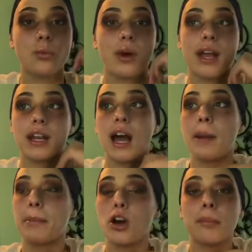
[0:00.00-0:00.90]
when
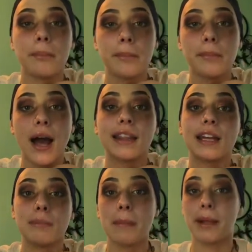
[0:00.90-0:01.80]
I
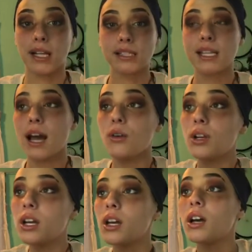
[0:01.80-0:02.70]
laid my base down.
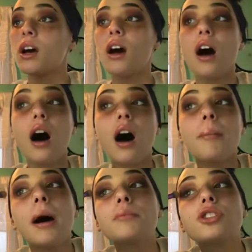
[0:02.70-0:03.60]

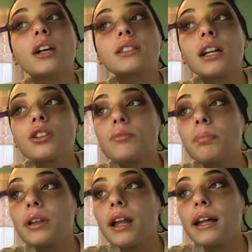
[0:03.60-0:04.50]
I'm just going to
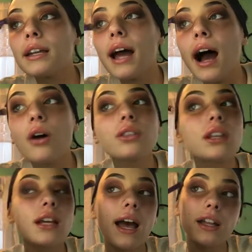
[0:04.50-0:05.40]
blend out
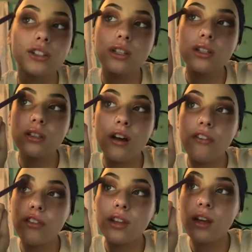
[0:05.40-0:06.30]
the edges
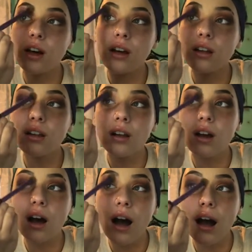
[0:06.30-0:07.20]
of the
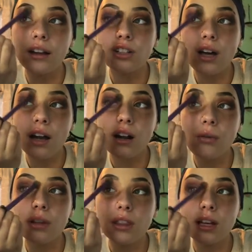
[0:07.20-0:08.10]
eyeshadow
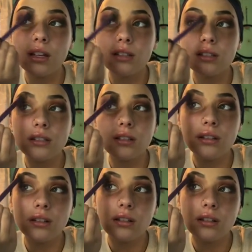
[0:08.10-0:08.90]
with this,